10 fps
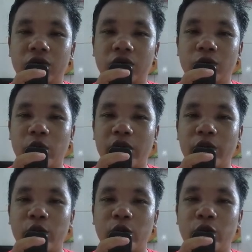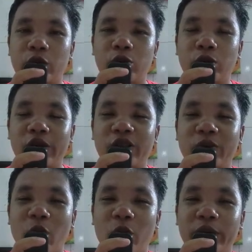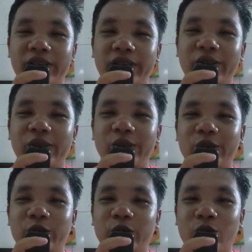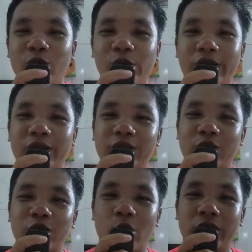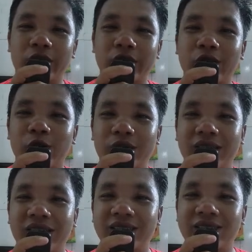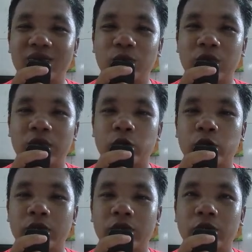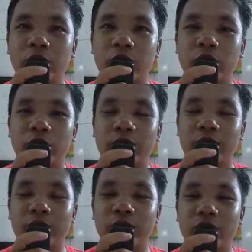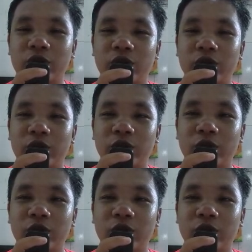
Her voice tinged with curiosity. Lucas stepped closer to her, his gaze sincere.